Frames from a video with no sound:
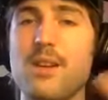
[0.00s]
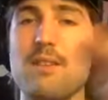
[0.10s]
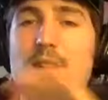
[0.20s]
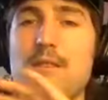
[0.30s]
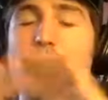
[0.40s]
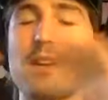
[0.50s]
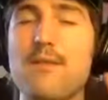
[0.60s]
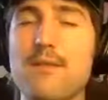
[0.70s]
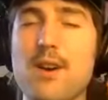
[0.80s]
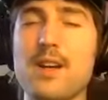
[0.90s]
if I can
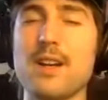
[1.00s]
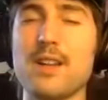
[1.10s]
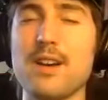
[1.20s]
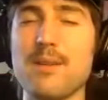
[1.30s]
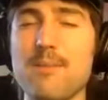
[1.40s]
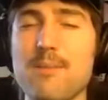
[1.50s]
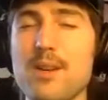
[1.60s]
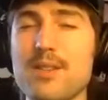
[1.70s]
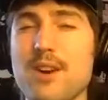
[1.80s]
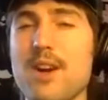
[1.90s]
find like the
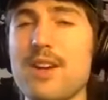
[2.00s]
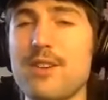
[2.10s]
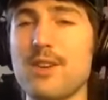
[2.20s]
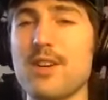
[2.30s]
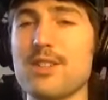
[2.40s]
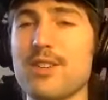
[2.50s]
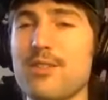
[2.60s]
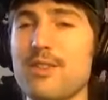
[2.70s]
most heightened version of